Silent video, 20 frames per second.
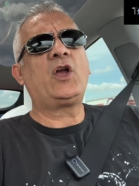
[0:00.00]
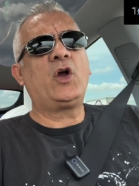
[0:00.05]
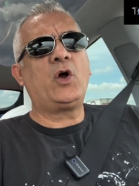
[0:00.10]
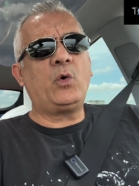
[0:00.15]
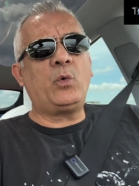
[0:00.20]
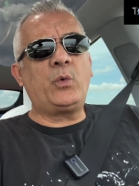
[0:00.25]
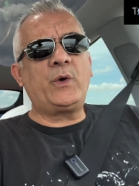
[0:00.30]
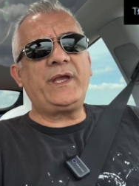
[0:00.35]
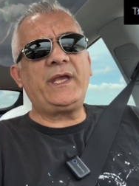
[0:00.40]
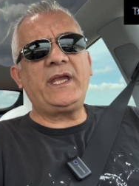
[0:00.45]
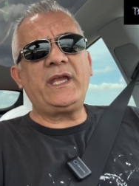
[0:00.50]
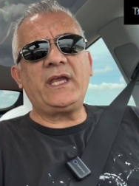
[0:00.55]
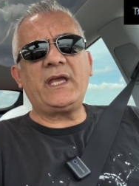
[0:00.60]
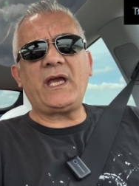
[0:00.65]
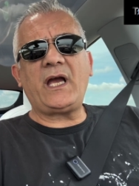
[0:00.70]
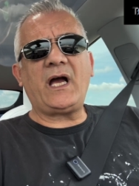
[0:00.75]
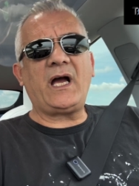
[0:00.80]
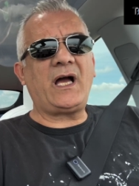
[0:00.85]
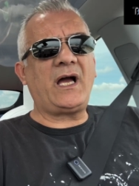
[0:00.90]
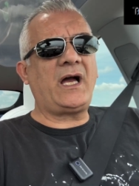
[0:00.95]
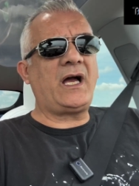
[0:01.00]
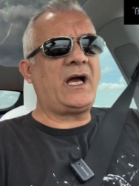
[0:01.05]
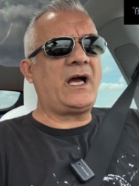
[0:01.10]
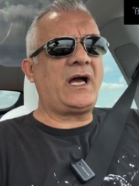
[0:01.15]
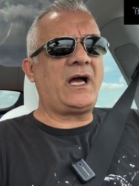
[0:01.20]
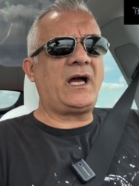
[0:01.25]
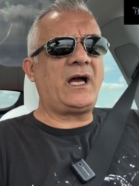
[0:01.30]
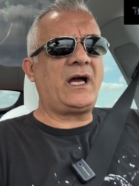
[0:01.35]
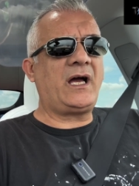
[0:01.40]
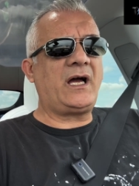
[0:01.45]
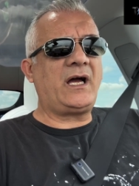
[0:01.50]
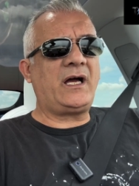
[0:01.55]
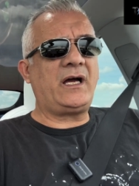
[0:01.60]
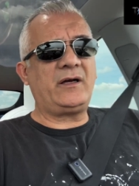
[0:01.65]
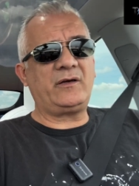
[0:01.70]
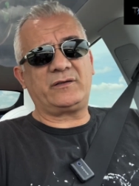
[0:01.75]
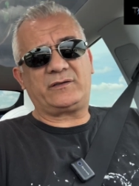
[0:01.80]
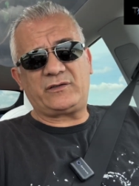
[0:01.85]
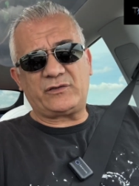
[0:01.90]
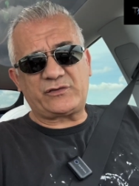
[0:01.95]
we
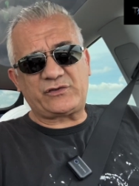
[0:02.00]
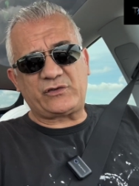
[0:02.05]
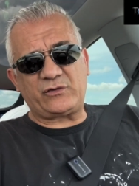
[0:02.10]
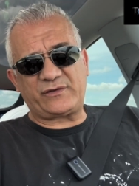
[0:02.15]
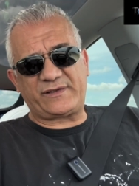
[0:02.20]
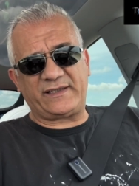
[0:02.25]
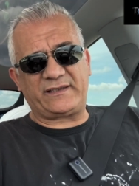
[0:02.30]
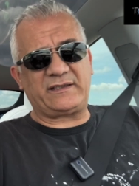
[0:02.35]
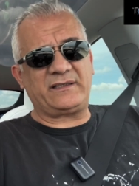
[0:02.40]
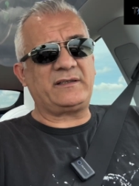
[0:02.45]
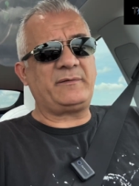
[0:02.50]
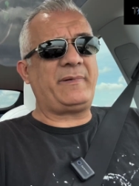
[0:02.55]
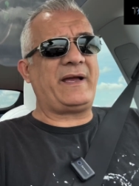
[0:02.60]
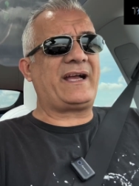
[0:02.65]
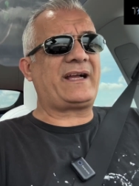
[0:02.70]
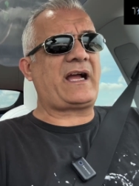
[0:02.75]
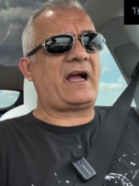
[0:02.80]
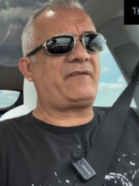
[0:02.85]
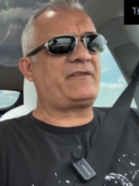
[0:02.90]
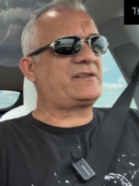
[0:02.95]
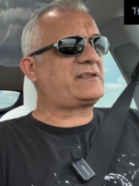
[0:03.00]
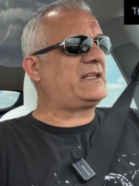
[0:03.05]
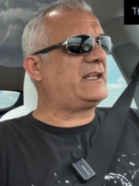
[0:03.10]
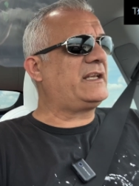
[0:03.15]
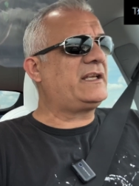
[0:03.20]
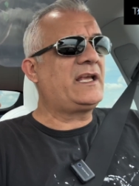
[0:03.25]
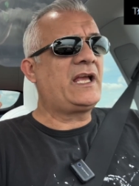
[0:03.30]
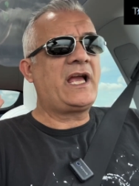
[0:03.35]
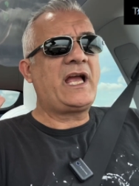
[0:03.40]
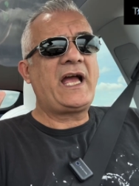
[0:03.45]
used to sit in the back, obviously.